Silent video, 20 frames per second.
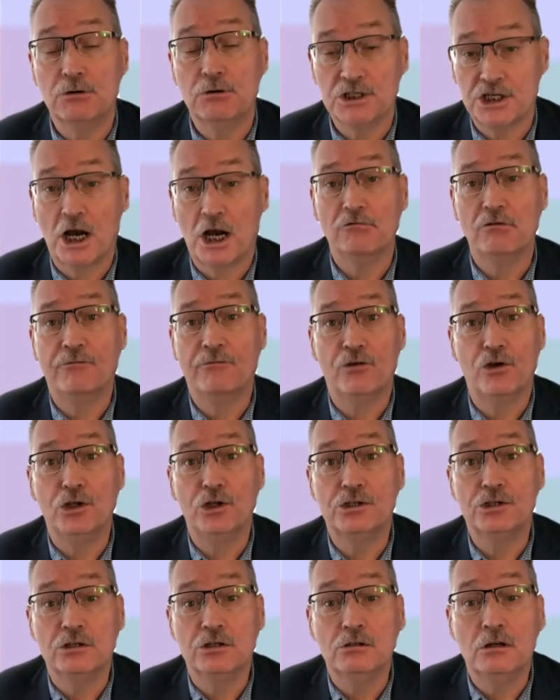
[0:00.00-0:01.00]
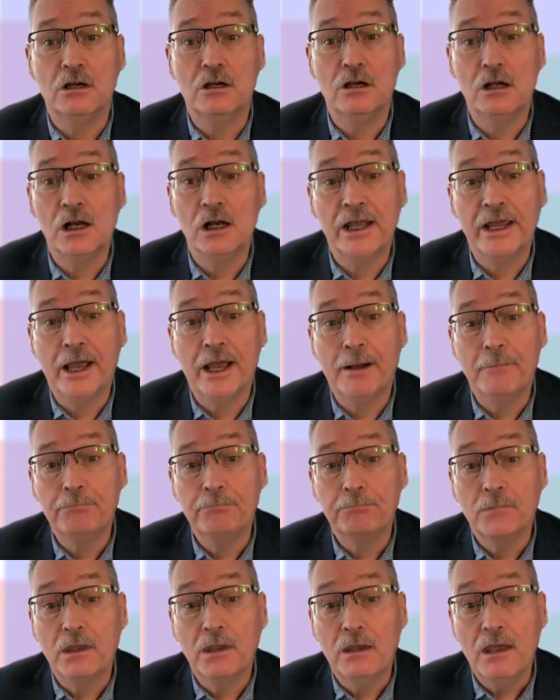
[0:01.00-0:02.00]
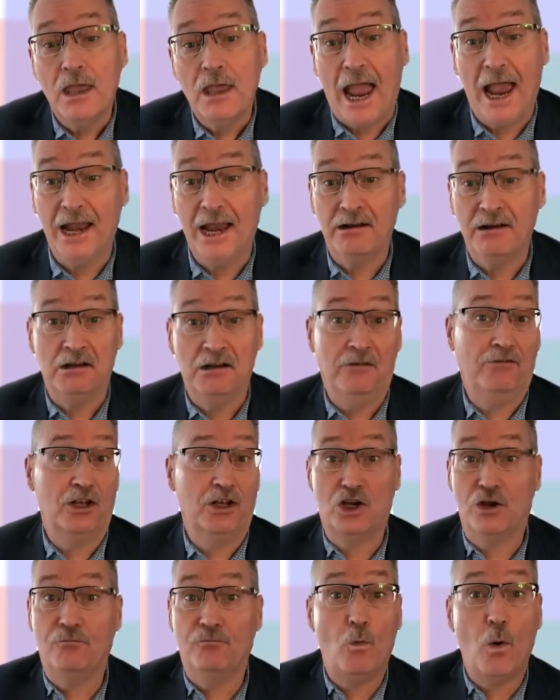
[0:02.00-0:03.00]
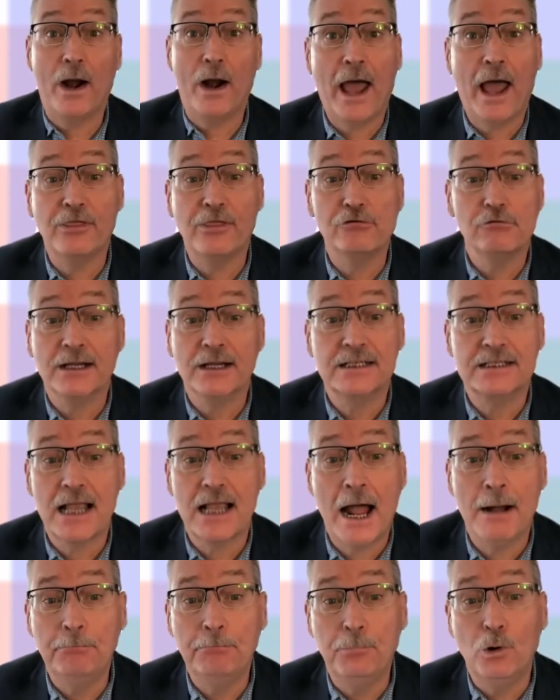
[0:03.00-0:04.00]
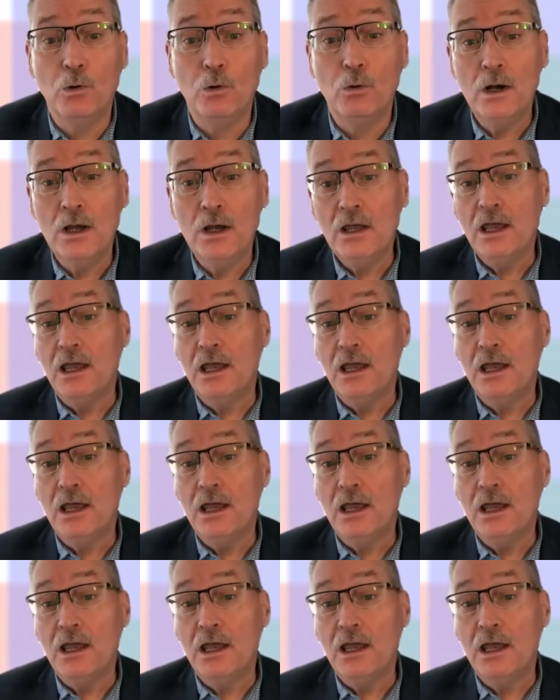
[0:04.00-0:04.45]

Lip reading: which I referred to earlier. And if I give one other example,